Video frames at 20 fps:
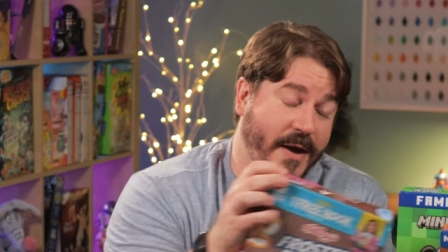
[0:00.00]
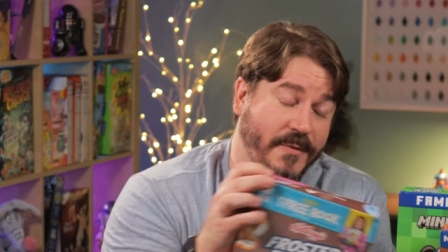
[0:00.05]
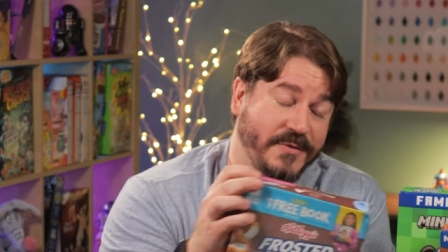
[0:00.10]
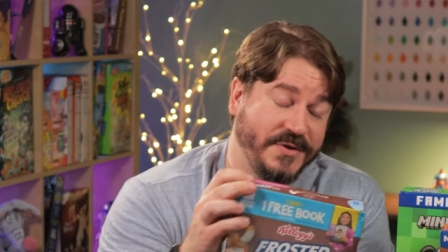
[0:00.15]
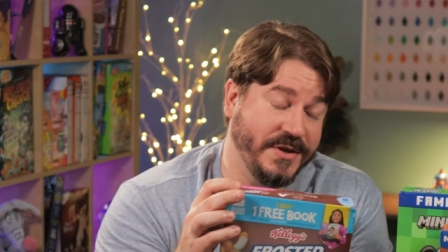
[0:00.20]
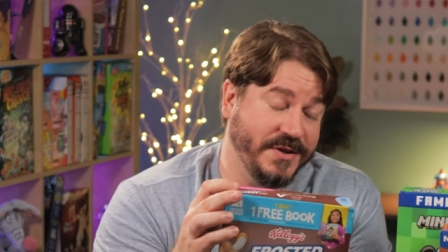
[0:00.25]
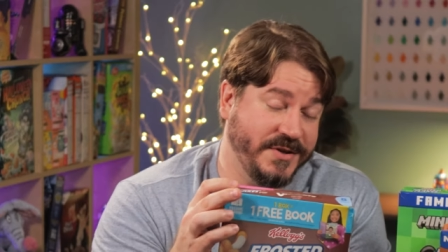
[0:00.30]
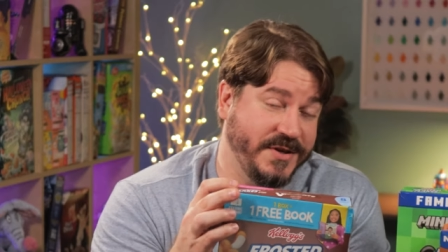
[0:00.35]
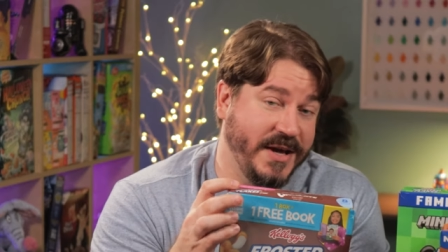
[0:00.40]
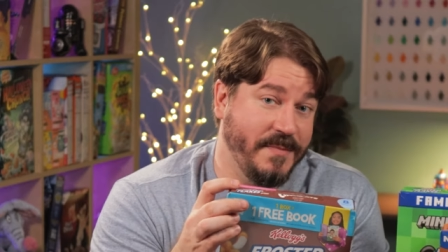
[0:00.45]
I was
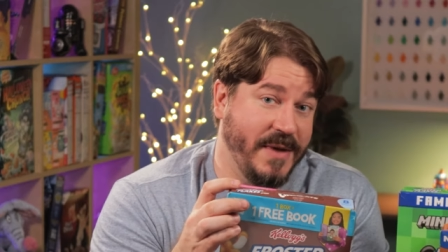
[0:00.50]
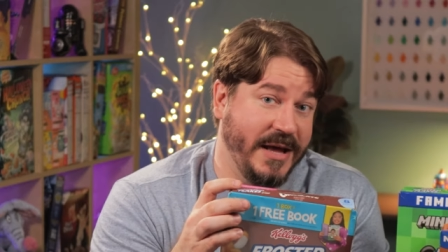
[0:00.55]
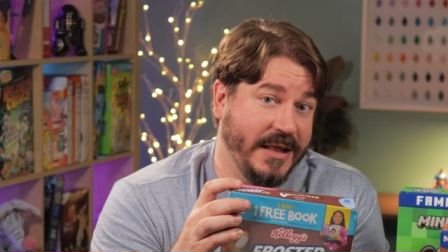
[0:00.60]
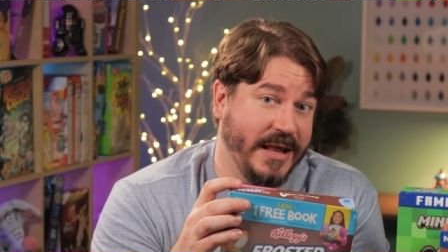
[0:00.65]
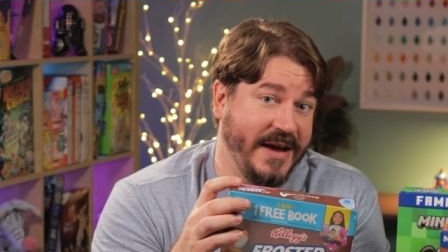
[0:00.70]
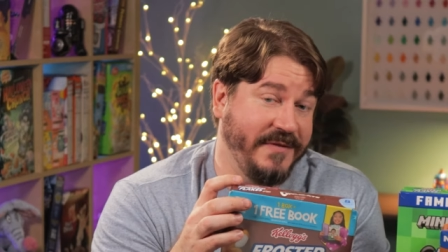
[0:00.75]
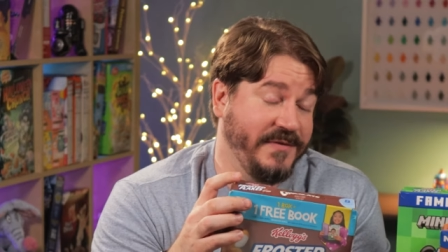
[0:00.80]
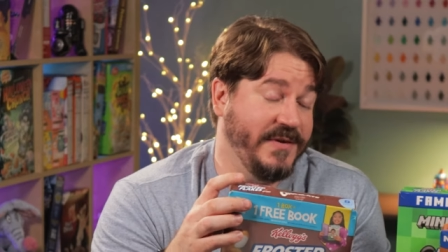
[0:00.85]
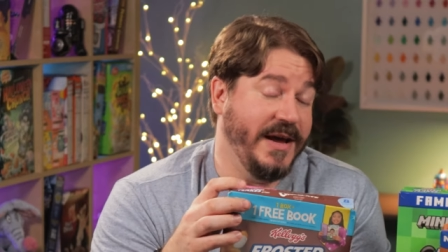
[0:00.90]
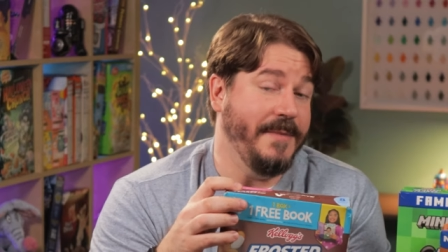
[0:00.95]
going to say my
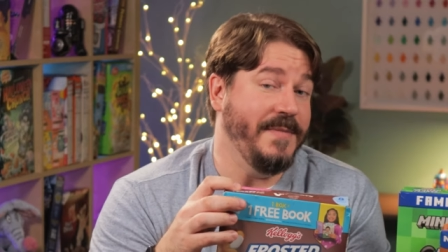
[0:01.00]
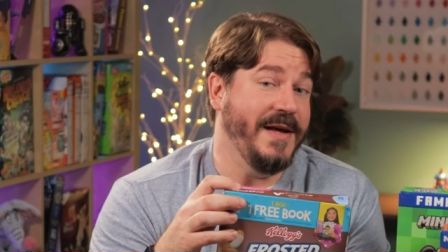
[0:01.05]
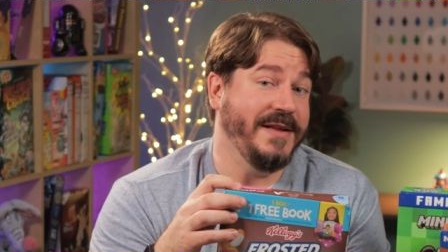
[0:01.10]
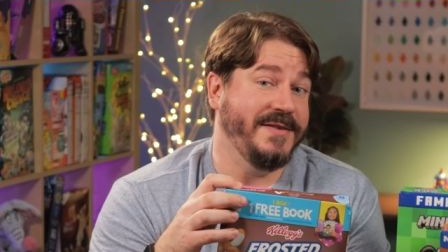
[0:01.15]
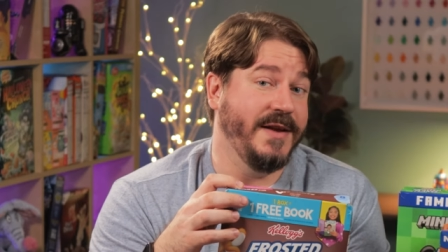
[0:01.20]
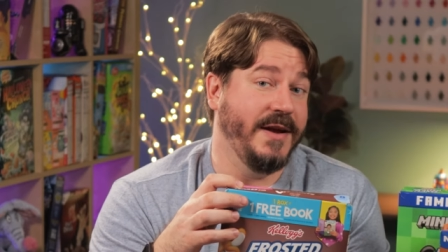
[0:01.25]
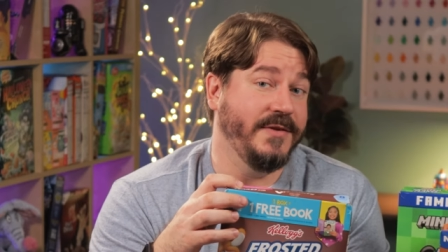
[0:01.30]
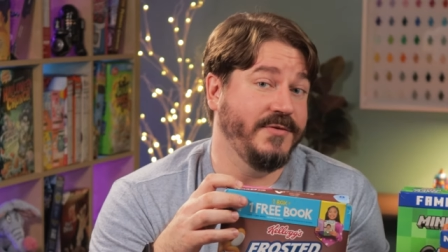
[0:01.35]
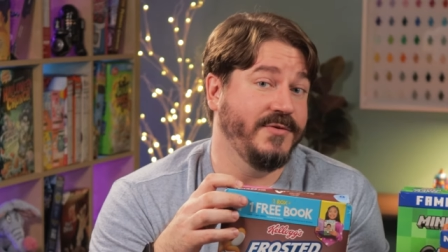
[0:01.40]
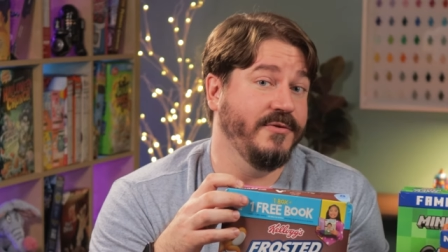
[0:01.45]
lifetime.
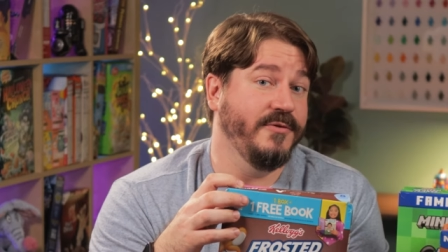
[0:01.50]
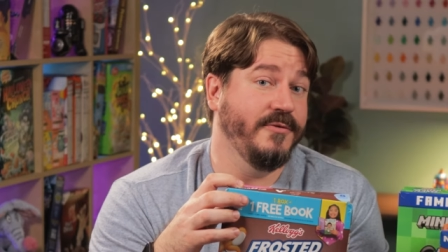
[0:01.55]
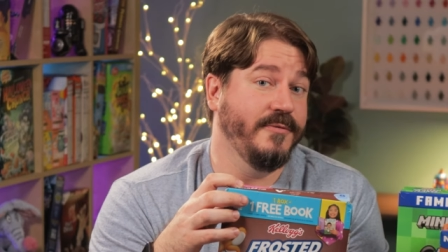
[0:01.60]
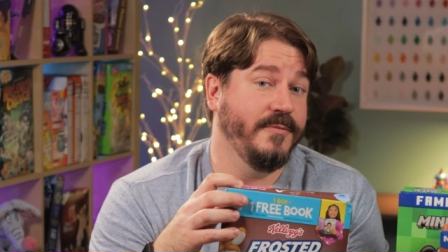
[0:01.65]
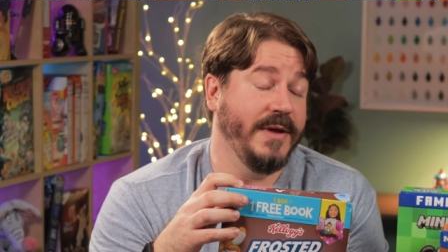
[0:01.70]
That's not true.